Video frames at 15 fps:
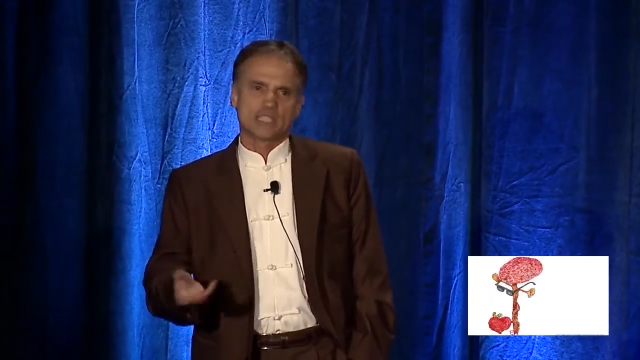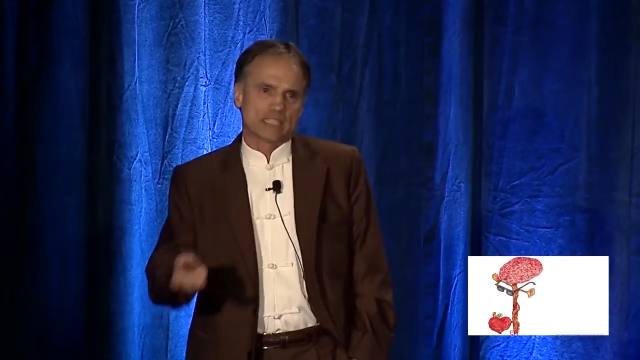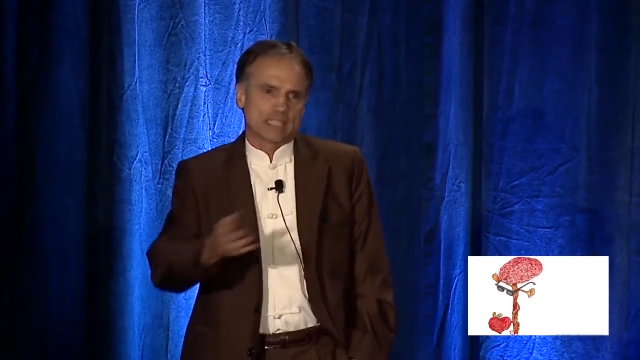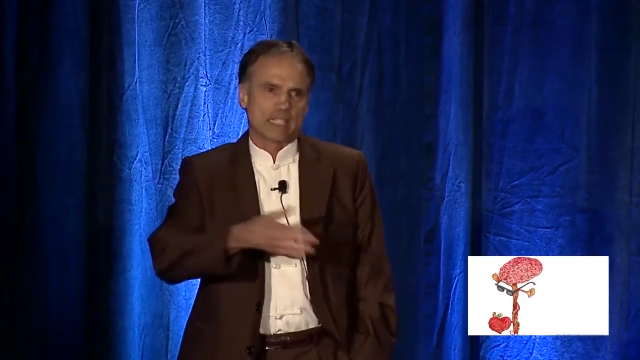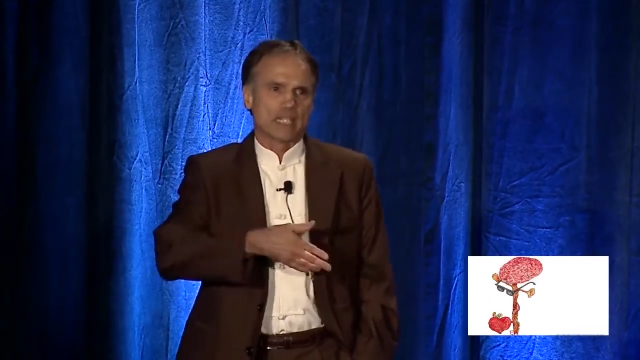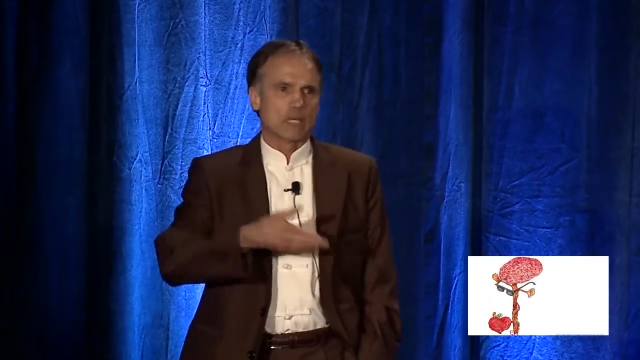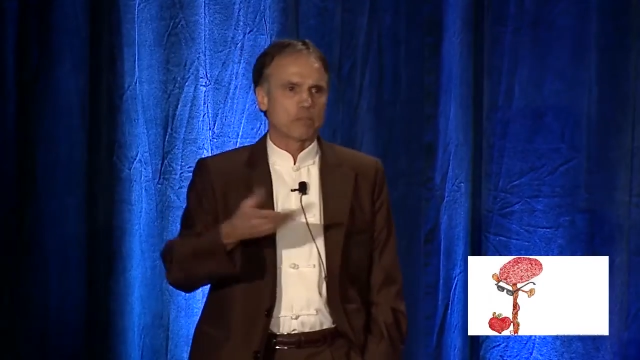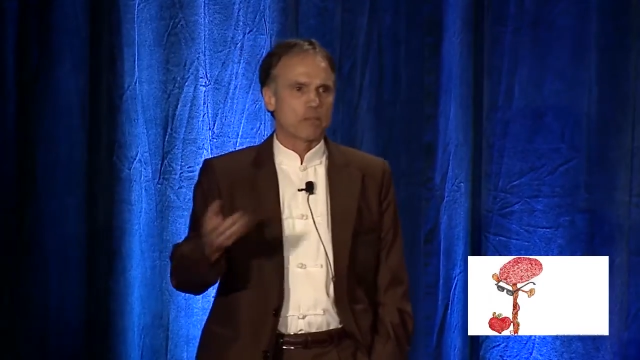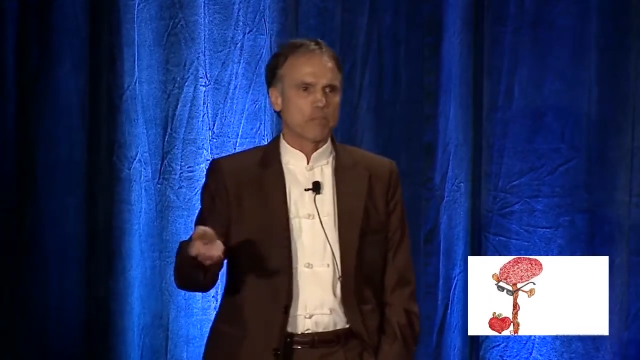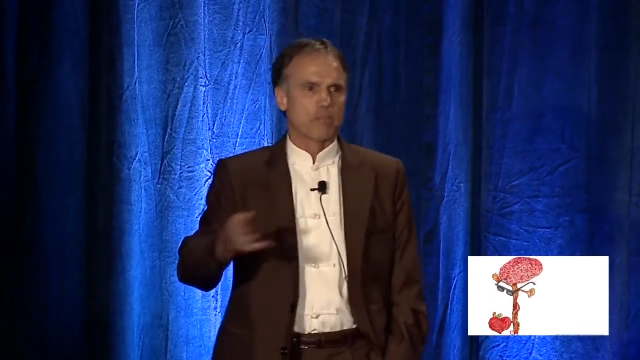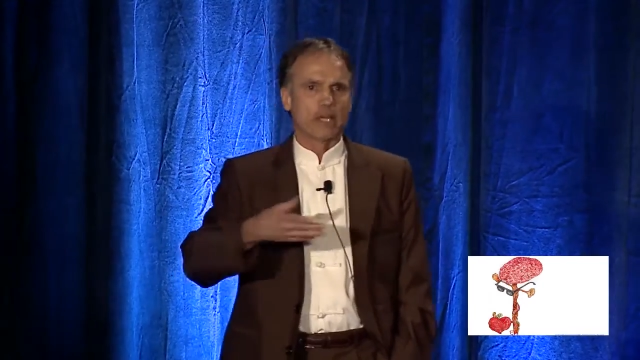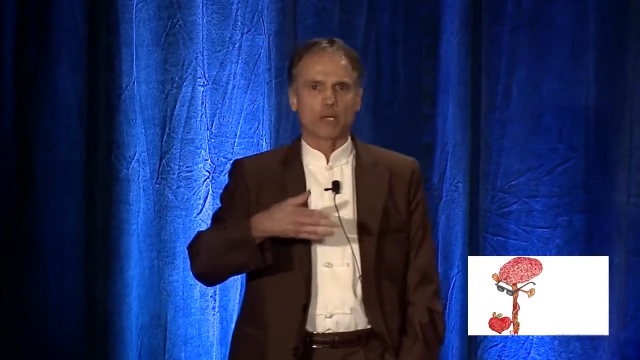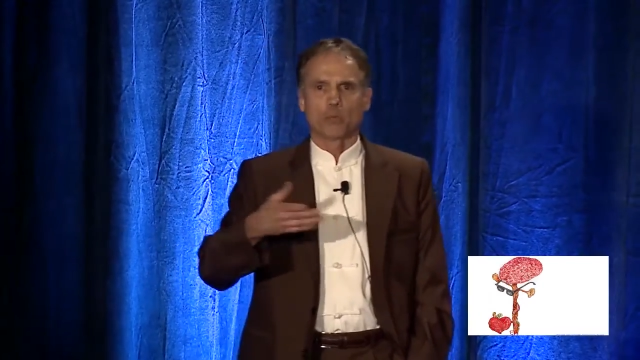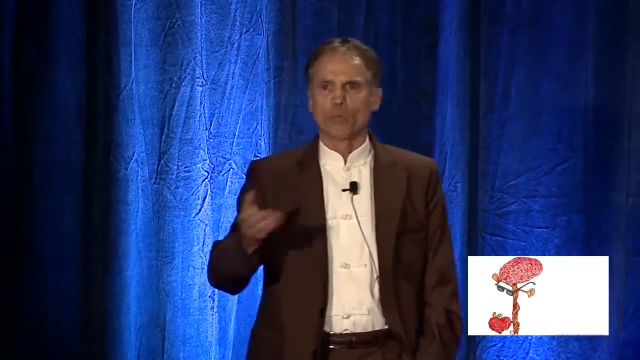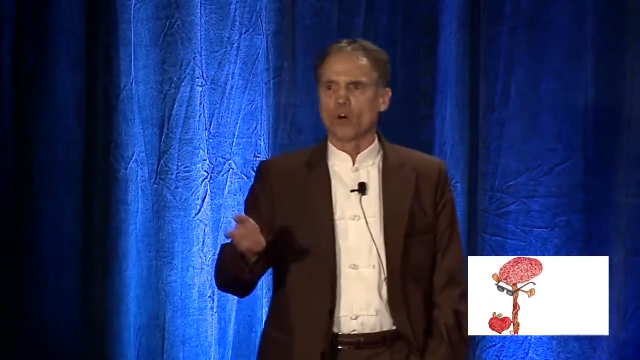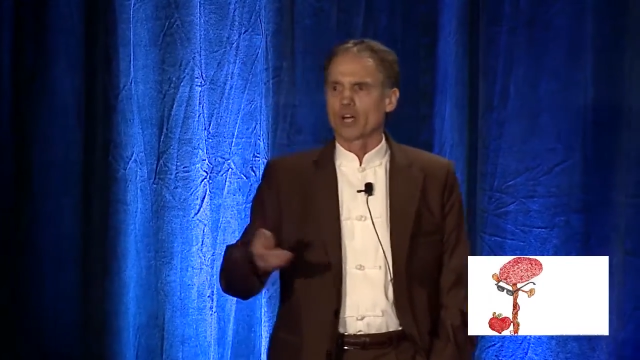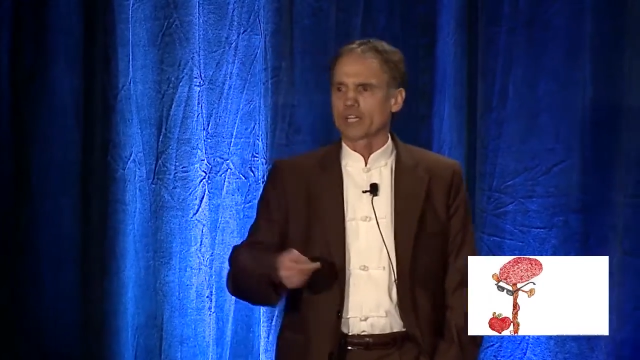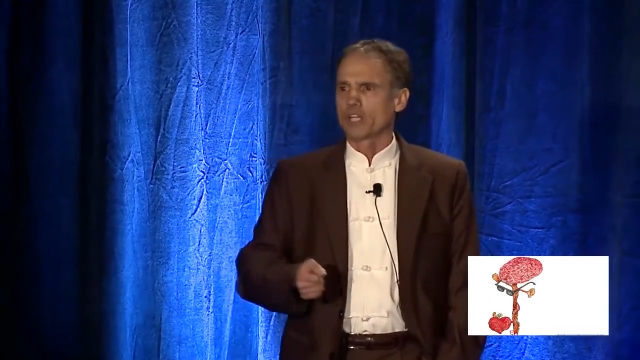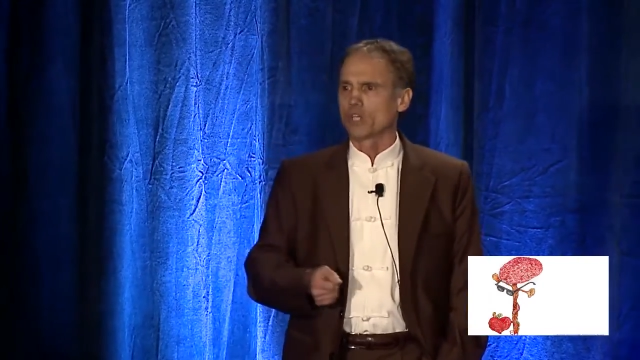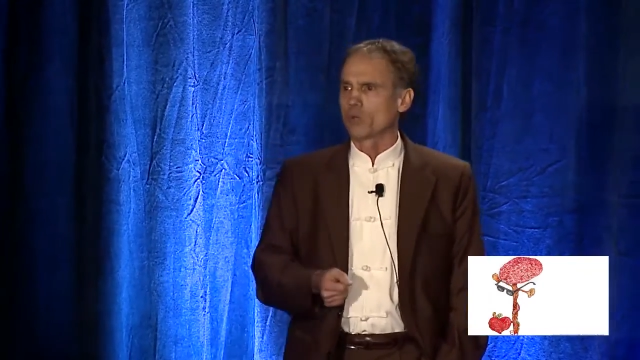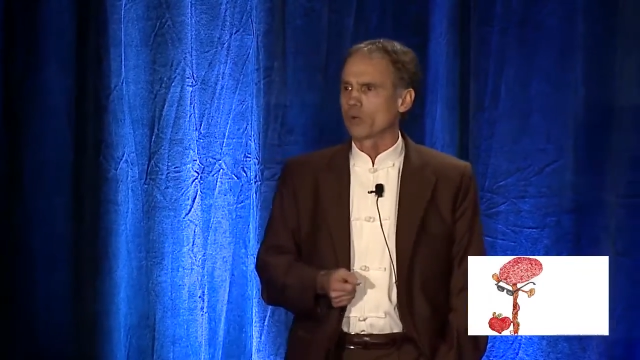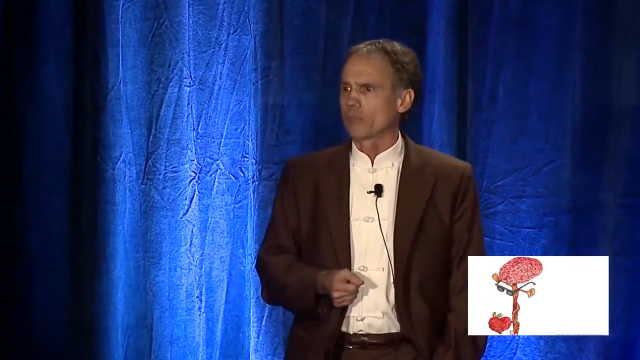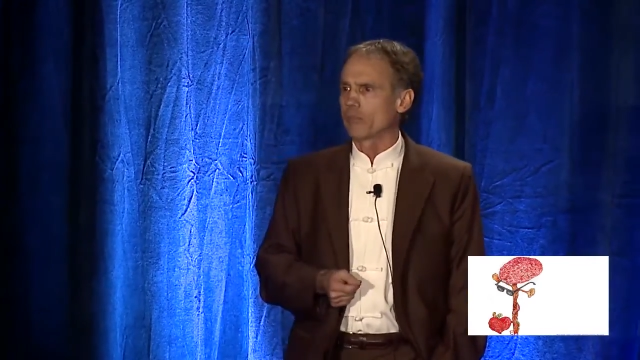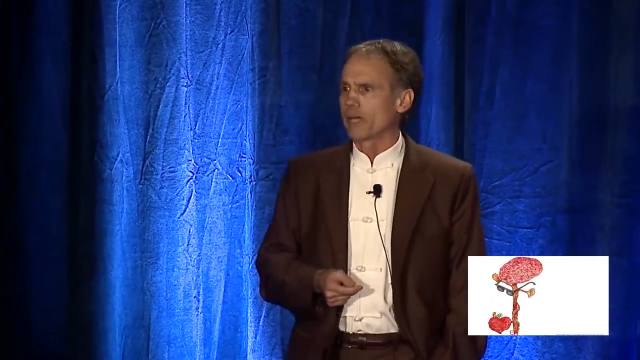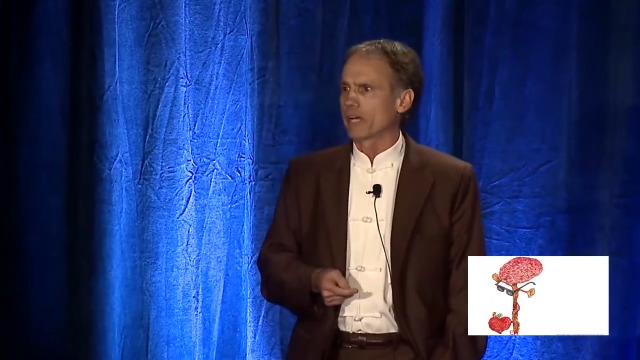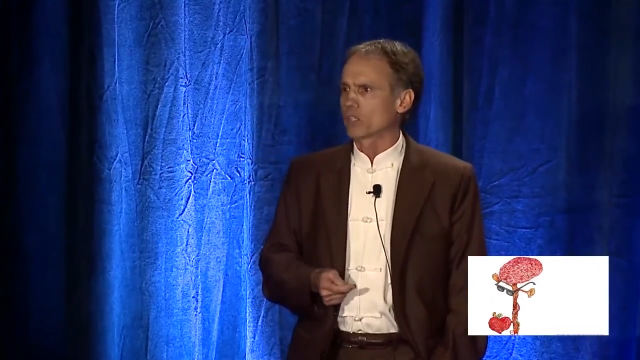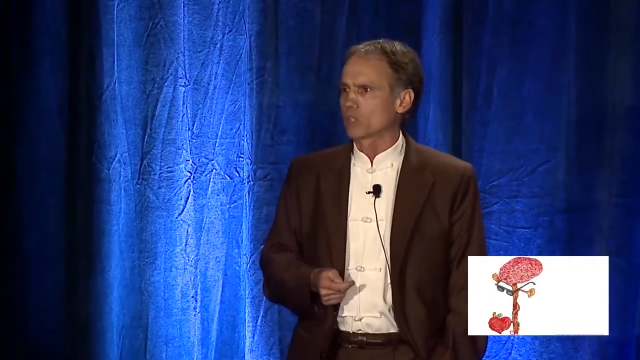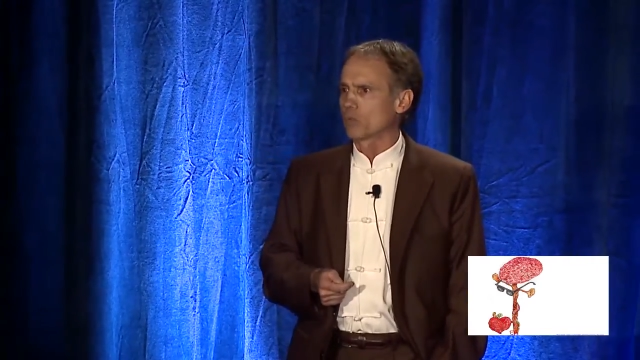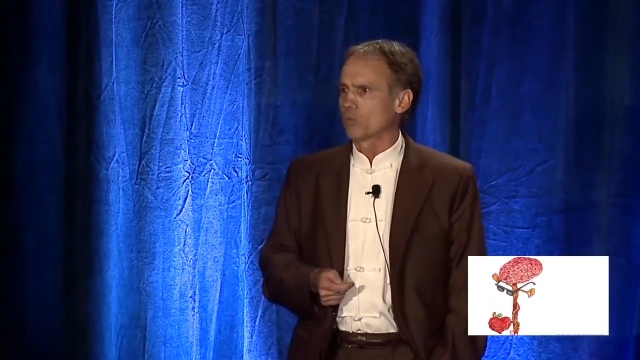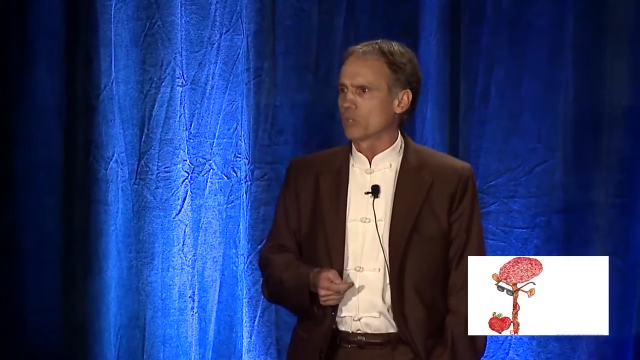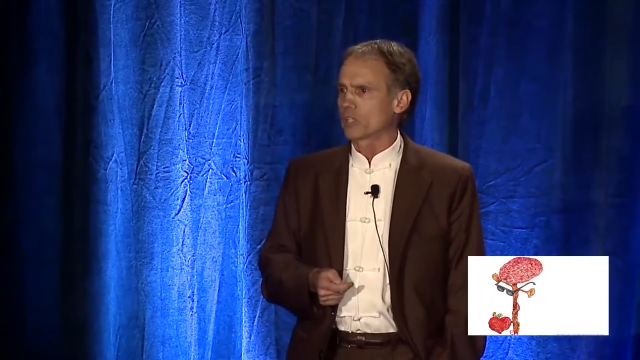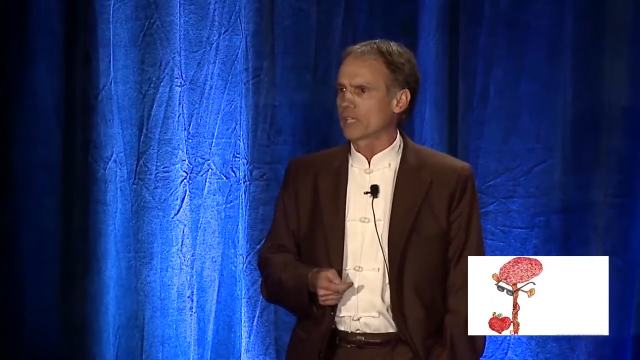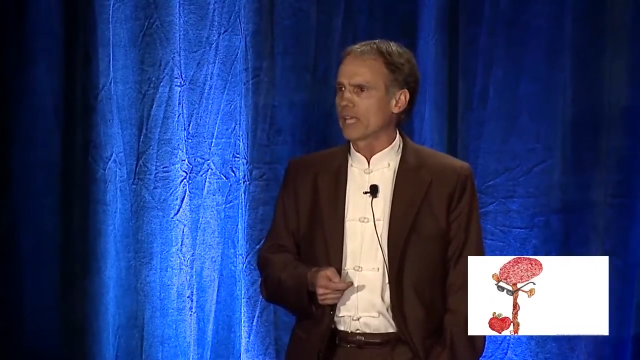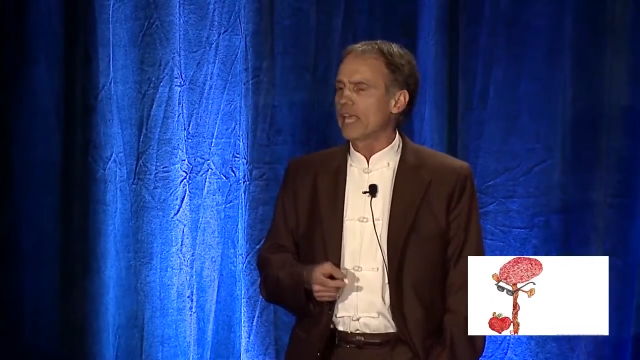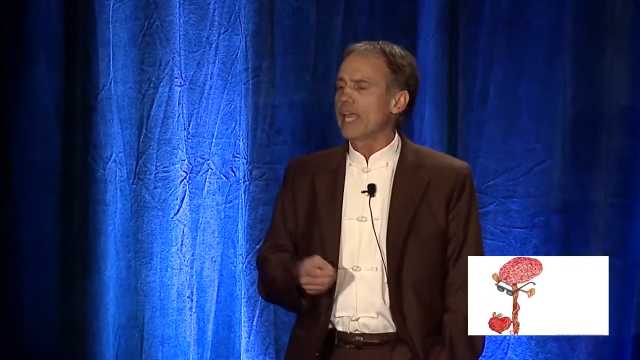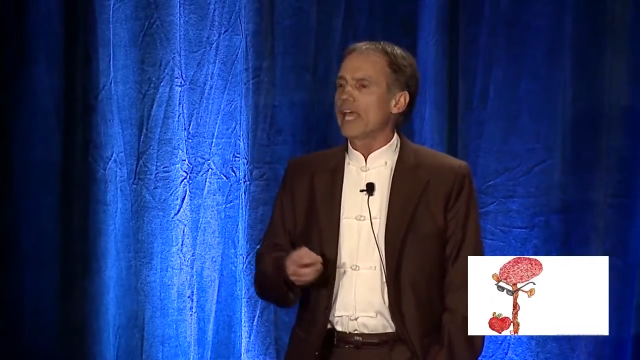sitting up in bed, walking, going back to work,